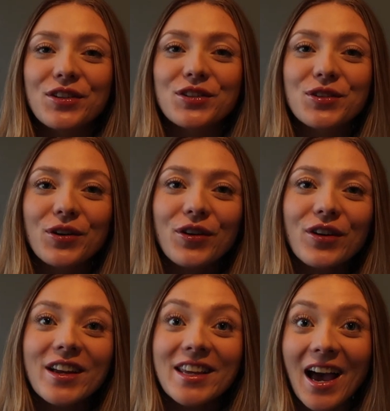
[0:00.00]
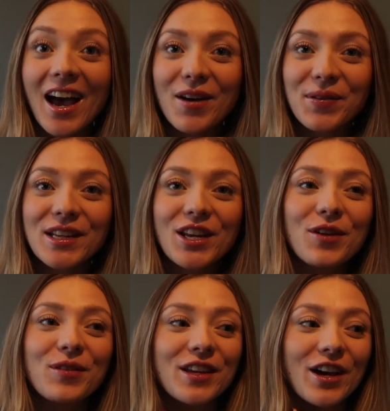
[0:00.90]
So yeah, Happy
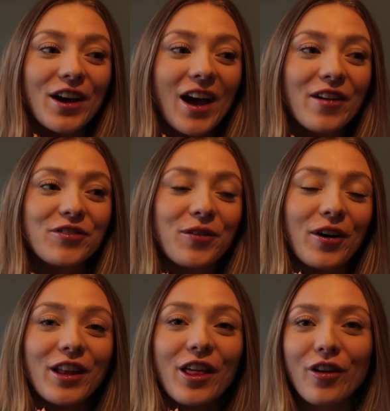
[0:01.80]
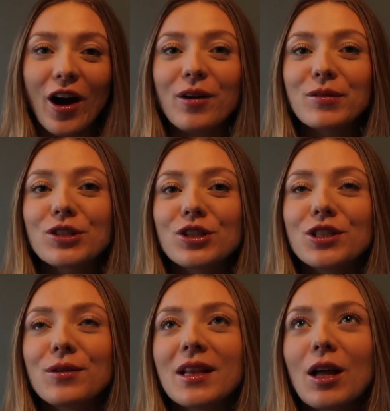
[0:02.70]
New Year everyone. I thought I would just
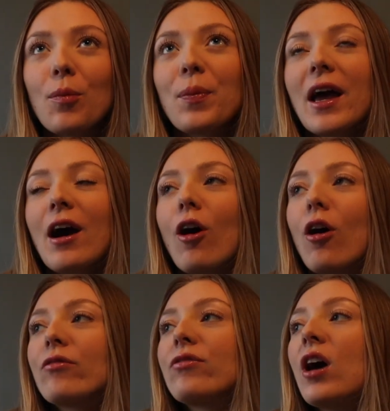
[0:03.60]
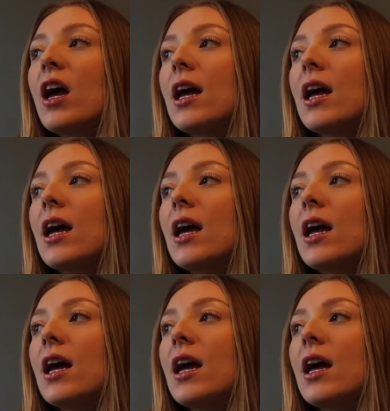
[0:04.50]
do a little bit of